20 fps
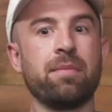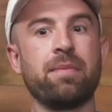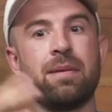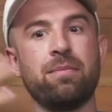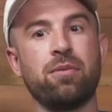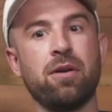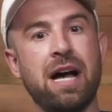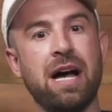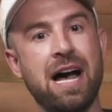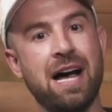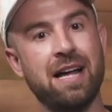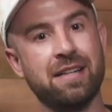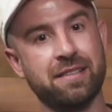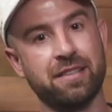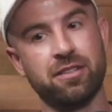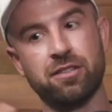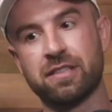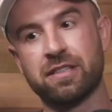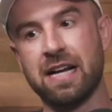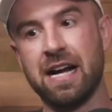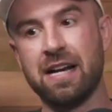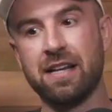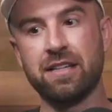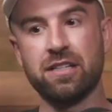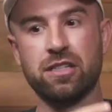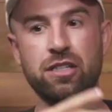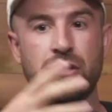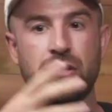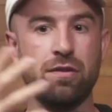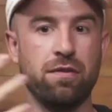people ask, there's kind of
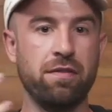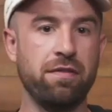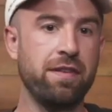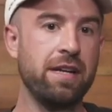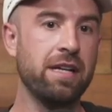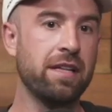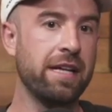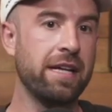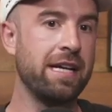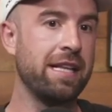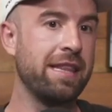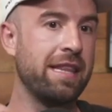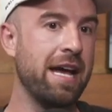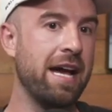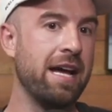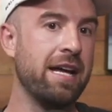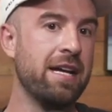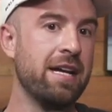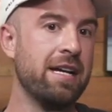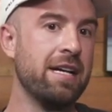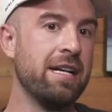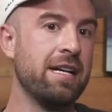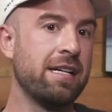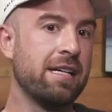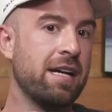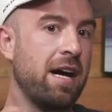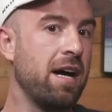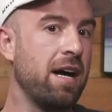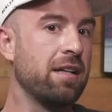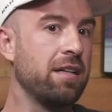this new feeling that
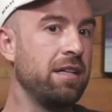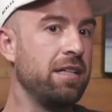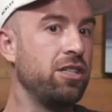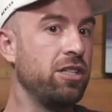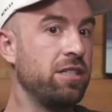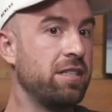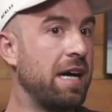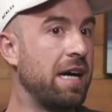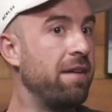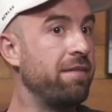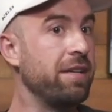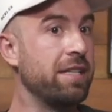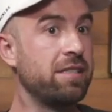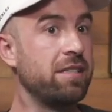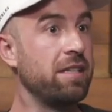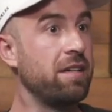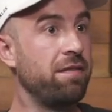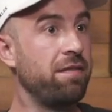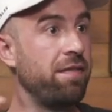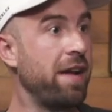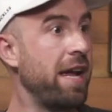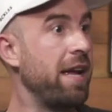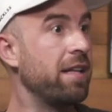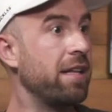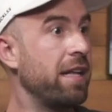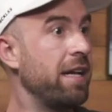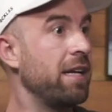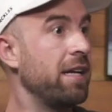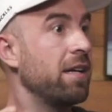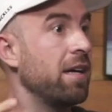college is obviously
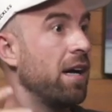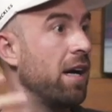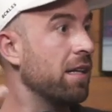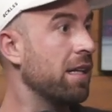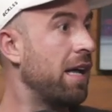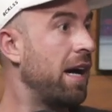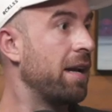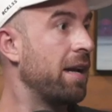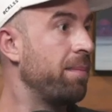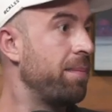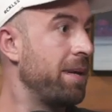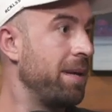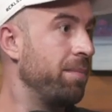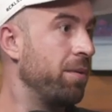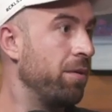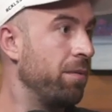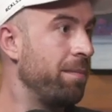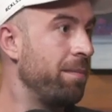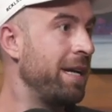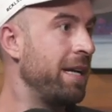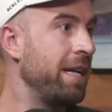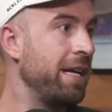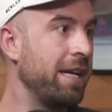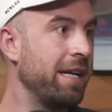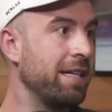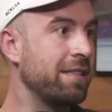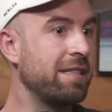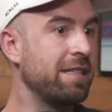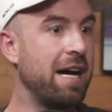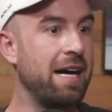failing a lot of people, meaning
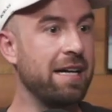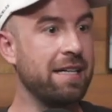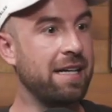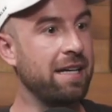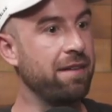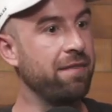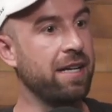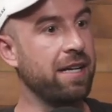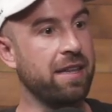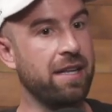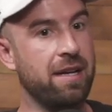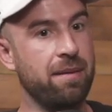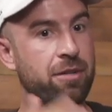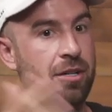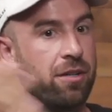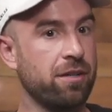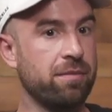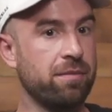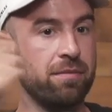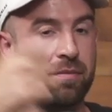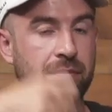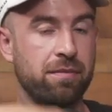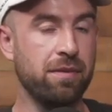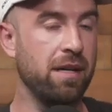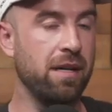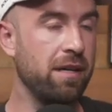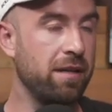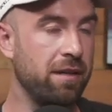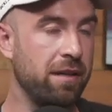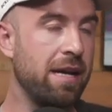it's not giving them, you
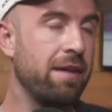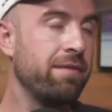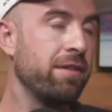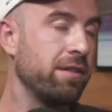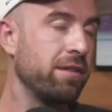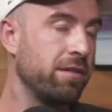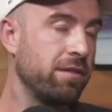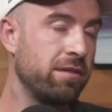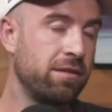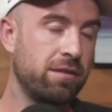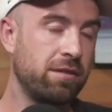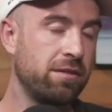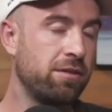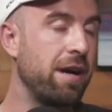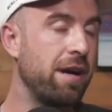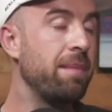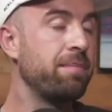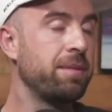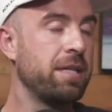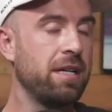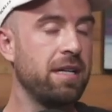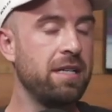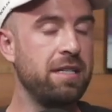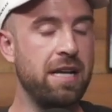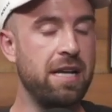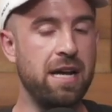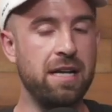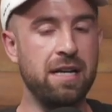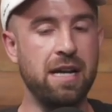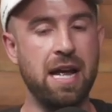uh, have a crap ton of
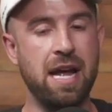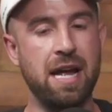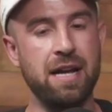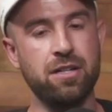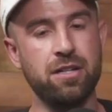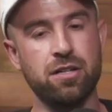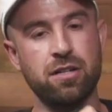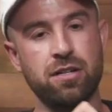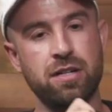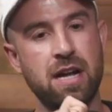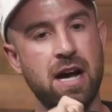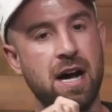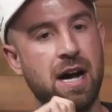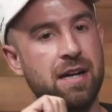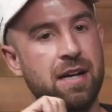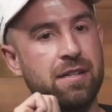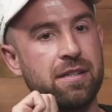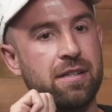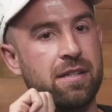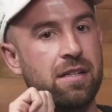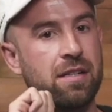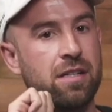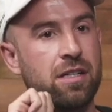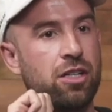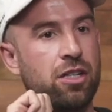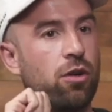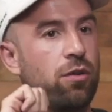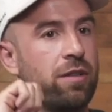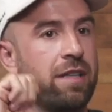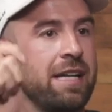debt and you're not, you
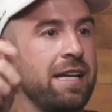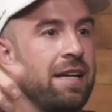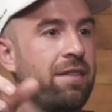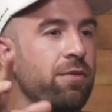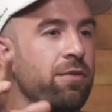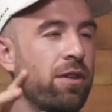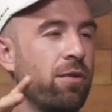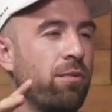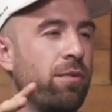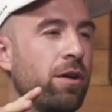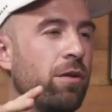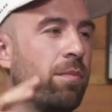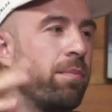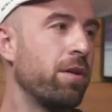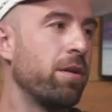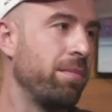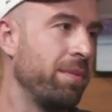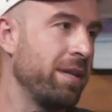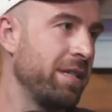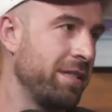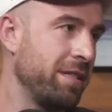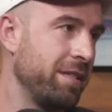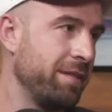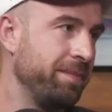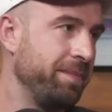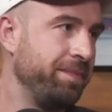don't leave with a real purpose.